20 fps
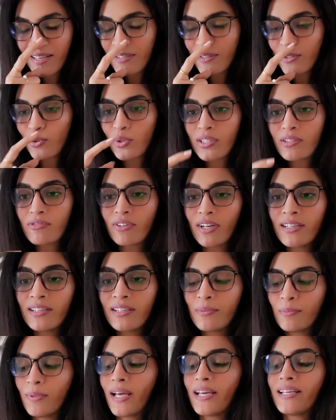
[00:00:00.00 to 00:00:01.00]
So his friend
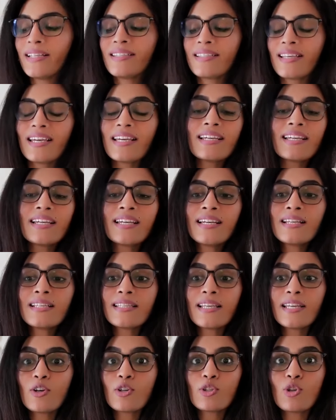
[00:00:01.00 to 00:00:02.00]
replies,
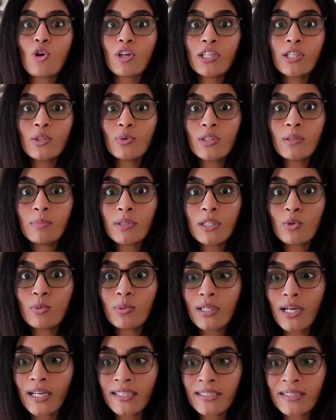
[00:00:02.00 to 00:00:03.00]
say you're sorry, you didn't mean to
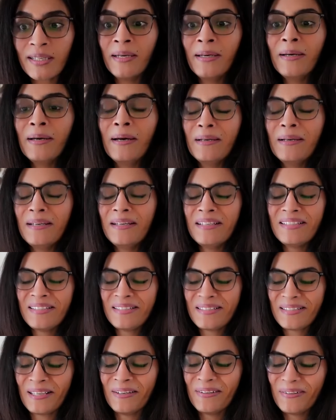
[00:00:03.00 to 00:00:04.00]
be right.
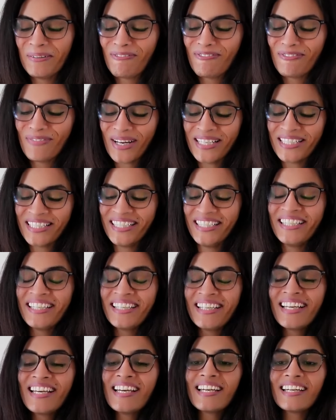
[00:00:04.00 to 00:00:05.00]
So
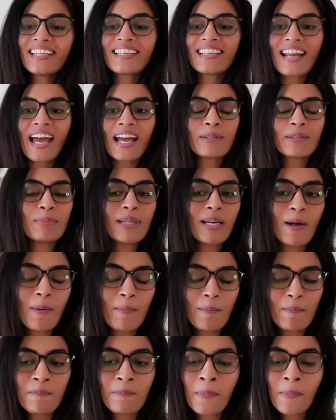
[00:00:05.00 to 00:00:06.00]
crack me
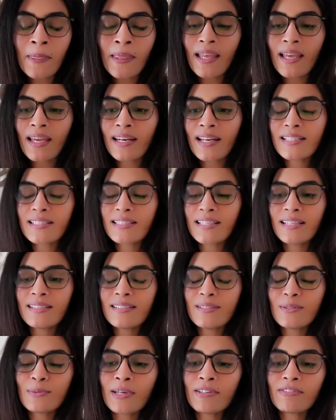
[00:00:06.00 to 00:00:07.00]
up. And I
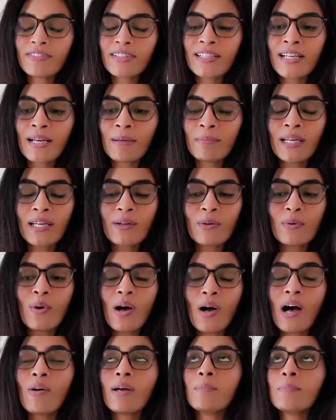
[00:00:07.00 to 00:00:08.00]
said to my friend, I'm like, oh,
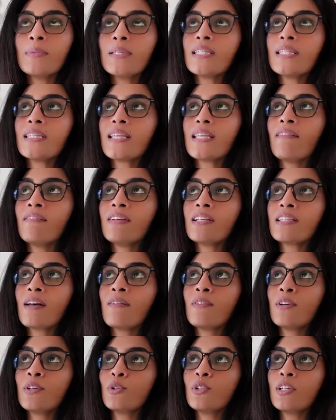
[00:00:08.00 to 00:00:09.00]
how I miss having
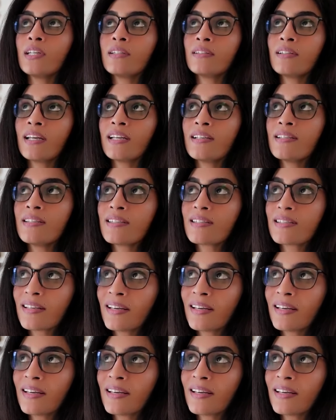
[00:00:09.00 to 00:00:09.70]
someone to terrorize.